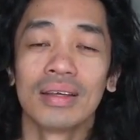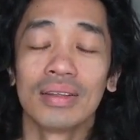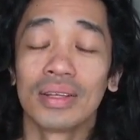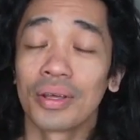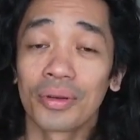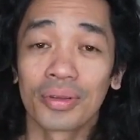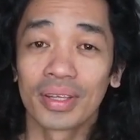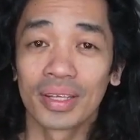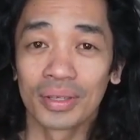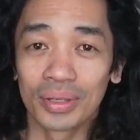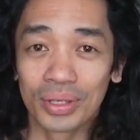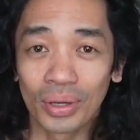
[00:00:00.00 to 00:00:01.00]
The other thing
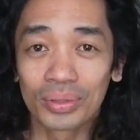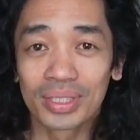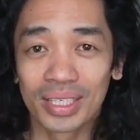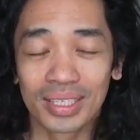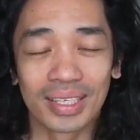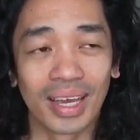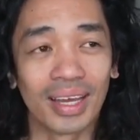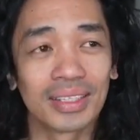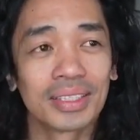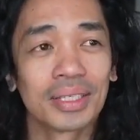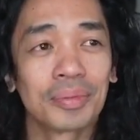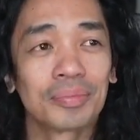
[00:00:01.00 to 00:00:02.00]
that you don't
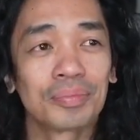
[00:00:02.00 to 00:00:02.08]
get